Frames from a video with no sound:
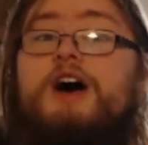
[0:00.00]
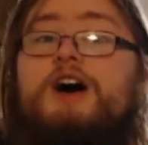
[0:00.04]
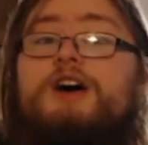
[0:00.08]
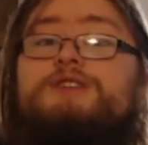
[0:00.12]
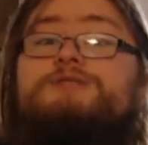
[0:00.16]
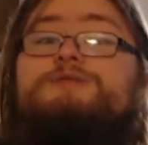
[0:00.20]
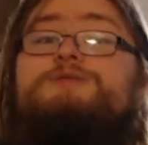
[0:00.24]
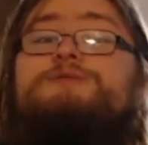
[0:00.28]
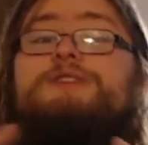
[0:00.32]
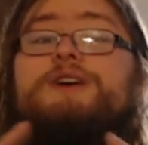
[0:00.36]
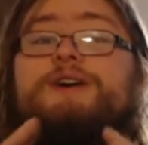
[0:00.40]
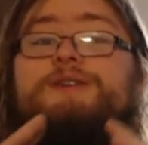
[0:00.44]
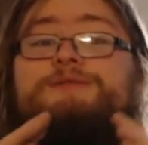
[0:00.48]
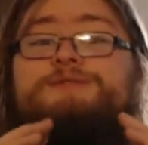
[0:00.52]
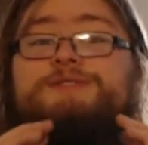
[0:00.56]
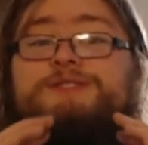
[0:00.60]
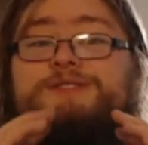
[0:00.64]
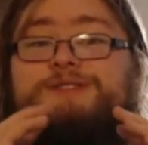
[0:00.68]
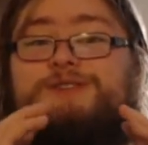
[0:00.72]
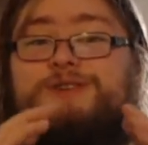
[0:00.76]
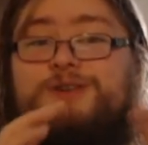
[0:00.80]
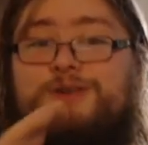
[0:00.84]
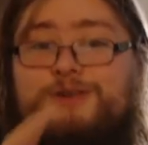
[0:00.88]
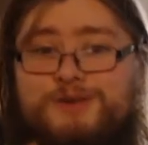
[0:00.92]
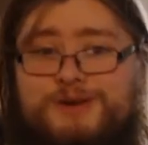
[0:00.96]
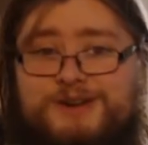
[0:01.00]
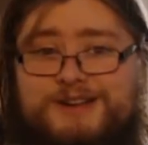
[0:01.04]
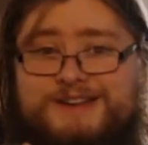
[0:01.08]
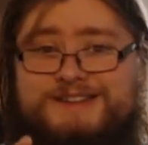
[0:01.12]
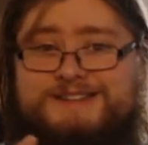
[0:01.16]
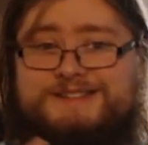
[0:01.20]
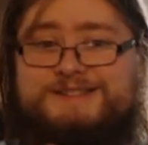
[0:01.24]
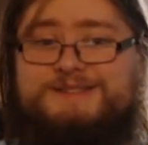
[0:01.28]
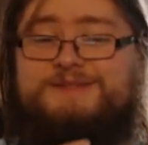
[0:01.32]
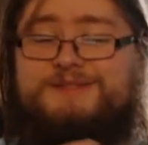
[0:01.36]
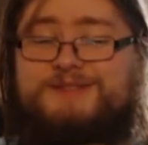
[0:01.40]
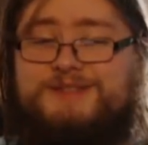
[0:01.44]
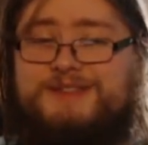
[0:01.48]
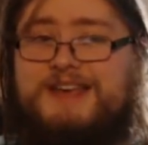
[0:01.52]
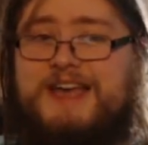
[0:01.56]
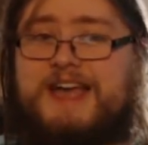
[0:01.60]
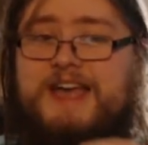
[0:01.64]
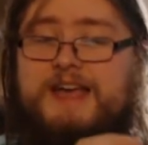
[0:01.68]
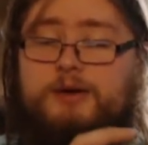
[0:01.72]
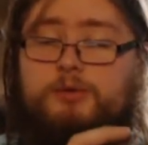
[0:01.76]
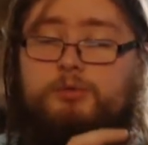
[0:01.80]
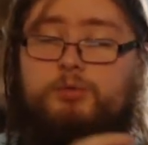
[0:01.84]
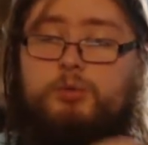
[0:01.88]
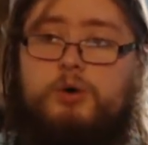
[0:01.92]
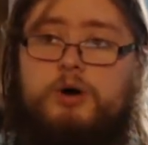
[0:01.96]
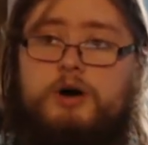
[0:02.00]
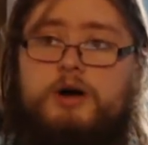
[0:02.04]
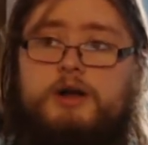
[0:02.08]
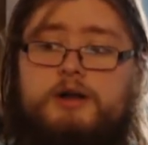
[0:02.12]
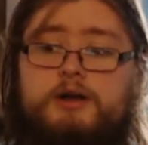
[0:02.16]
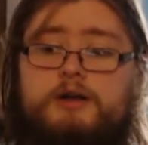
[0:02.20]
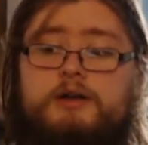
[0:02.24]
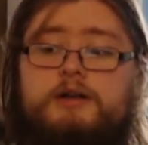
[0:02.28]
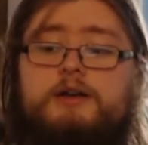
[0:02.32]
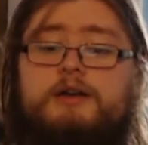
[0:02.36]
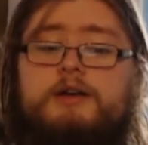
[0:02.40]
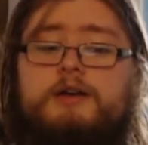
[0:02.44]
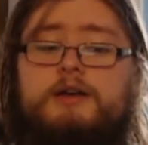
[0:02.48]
2,000 coins for the Egg 1.